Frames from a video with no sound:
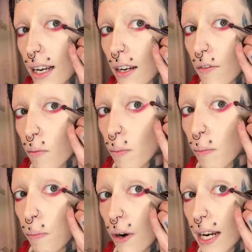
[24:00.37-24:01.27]
kind
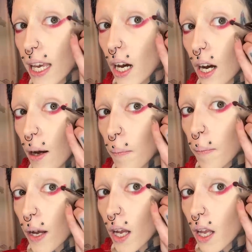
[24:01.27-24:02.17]
of bring it up,
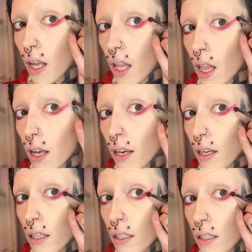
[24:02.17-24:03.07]
like
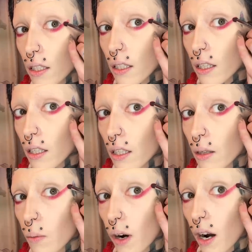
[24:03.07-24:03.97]

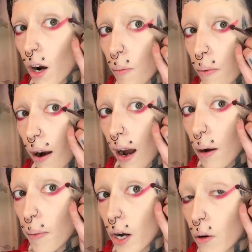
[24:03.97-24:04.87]
to where our
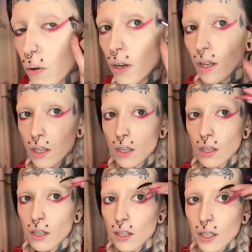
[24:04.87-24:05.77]
brow bone,
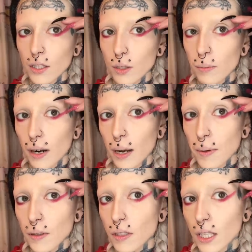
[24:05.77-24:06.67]
because your brow
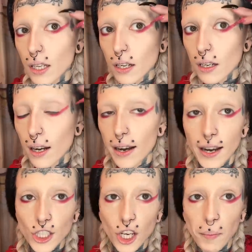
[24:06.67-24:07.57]
bone's here.
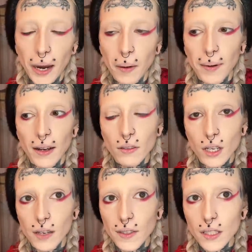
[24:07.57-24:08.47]
I shave my eyebrows,
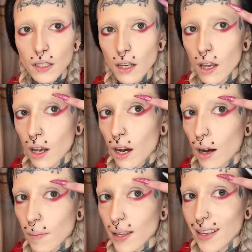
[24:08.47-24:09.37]
obviously.
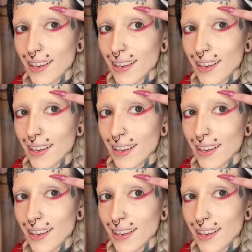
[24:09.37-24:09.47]
Um,